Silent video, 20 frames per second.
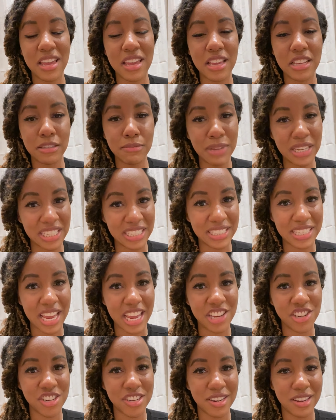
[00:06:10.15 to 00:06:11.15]
is
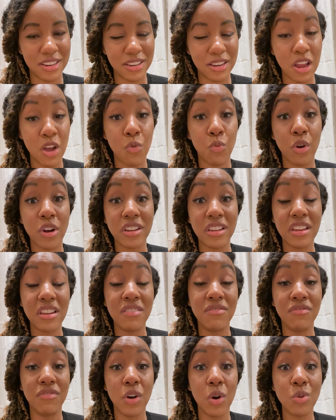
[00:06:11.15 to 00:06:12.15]
meditation, where it
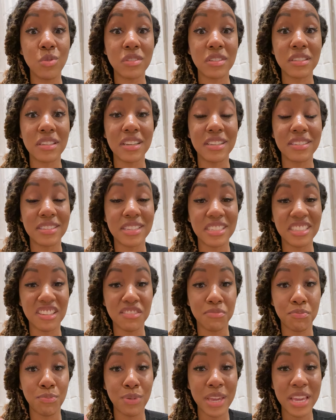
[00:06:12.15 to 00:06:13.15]
invokes a sense
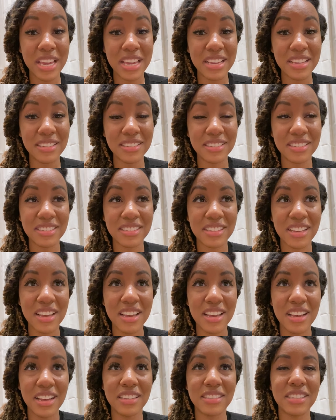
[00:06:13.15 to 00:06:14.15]
of peace,
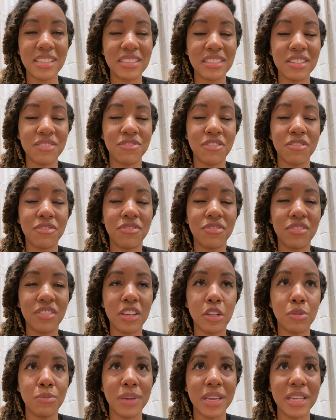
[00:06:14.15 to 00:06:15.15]
a sense of
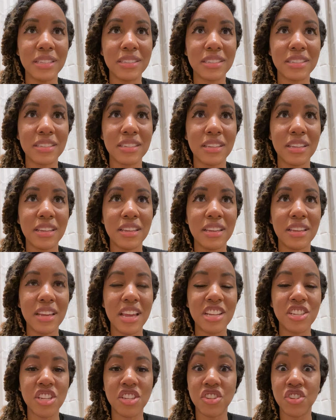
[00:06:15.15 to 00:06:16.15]
fulfillment,
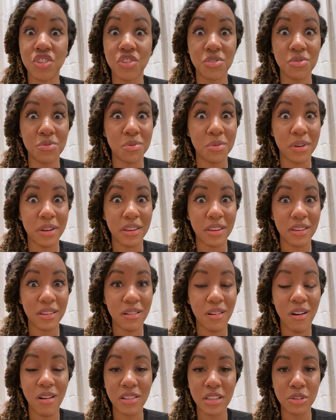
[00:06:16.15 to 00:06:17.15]
and just joy
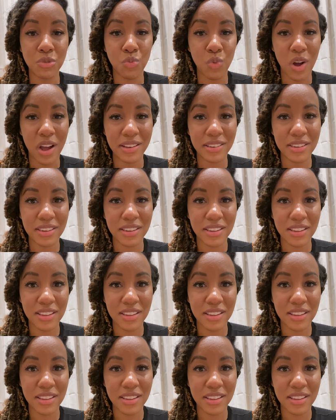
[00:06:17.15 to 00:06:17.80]
all in one.